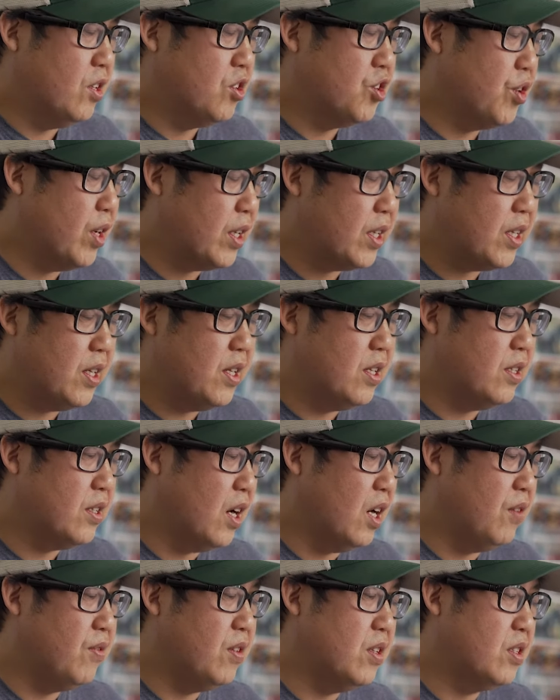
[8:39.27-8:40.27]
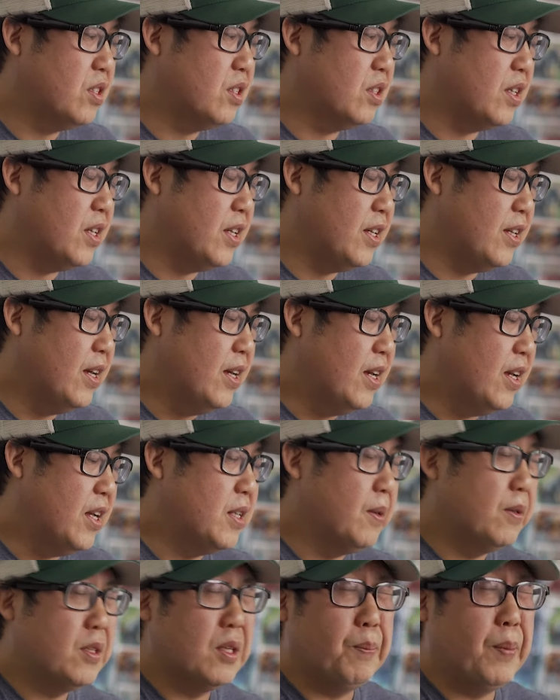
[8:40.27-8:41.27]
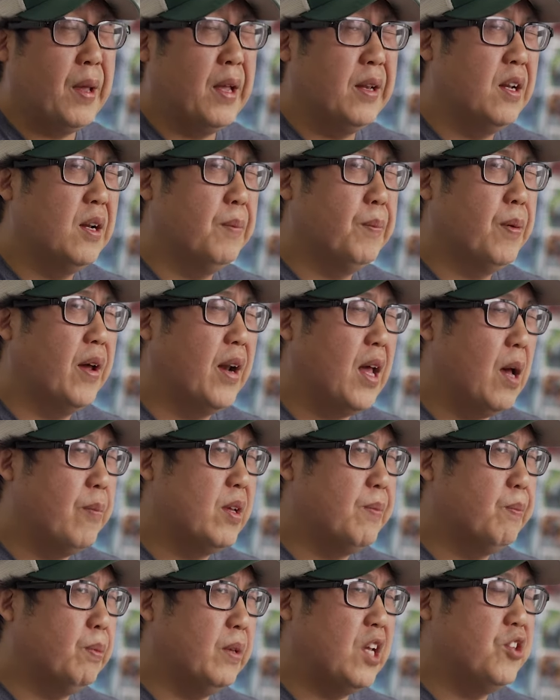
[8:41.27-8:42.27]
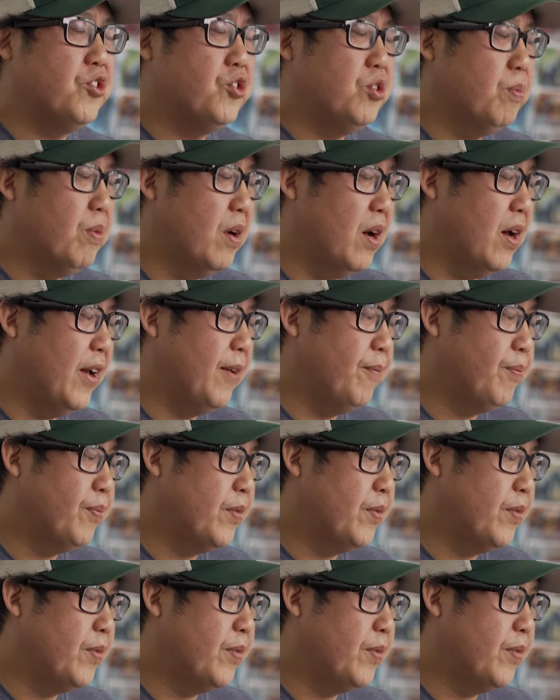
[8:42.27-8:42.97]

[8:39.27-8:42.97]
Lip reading: The trick is, obviously, it is dependent upon how many plates you buy.